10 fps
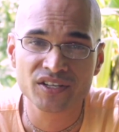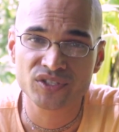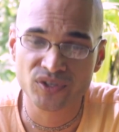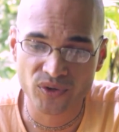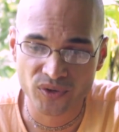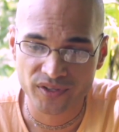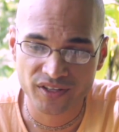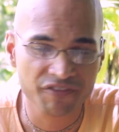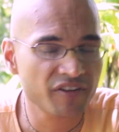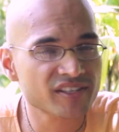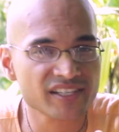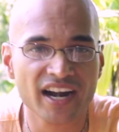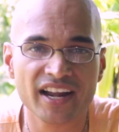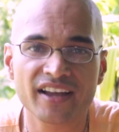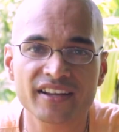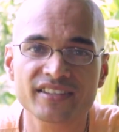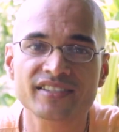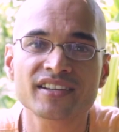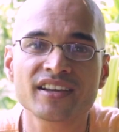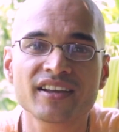So the first idea
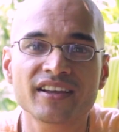is